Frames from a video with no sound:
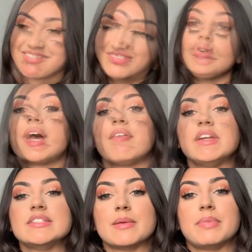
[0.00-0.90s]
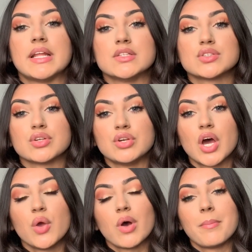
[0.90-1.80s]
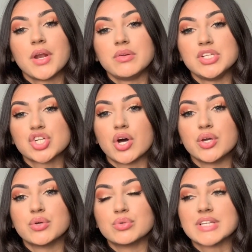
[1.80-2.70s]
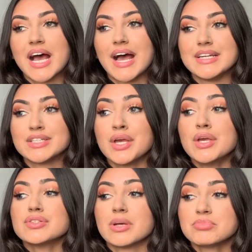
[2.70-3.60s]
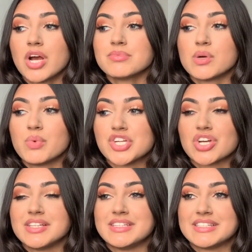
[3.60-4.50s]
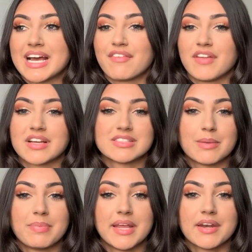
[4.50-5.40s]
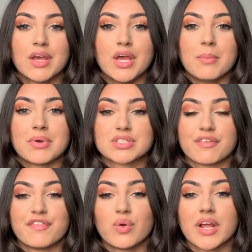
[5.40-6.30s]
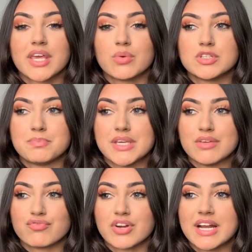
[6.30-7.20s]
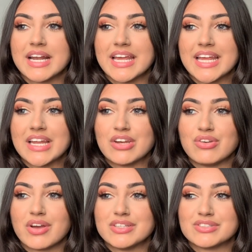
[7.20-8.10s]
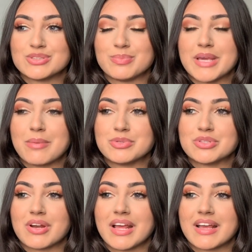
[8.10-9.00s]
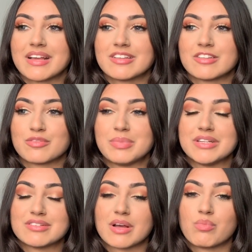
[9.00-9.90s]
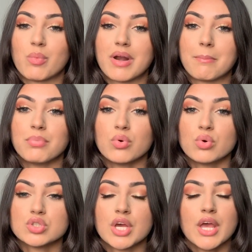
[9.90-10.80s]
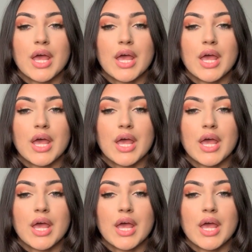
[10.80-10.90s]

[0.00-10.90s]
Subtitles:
Do you have any siblings? No, I'm an only child, and sometimes I wish that I did have like a sibling, because I feel like it would be really nice to be able to like speak to someone when I'm bored.